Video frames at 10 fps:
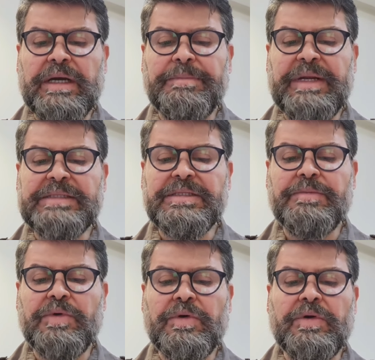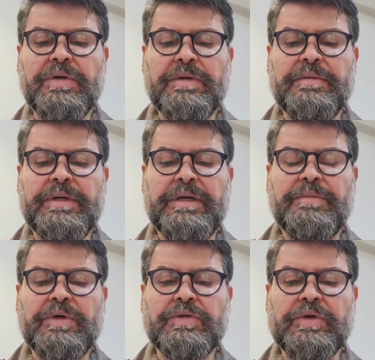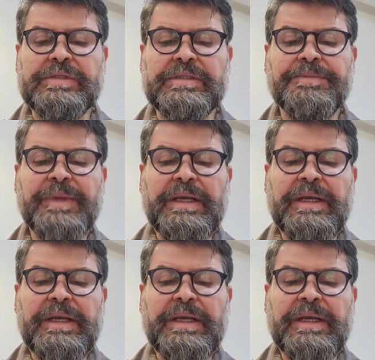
a placebo or Botox.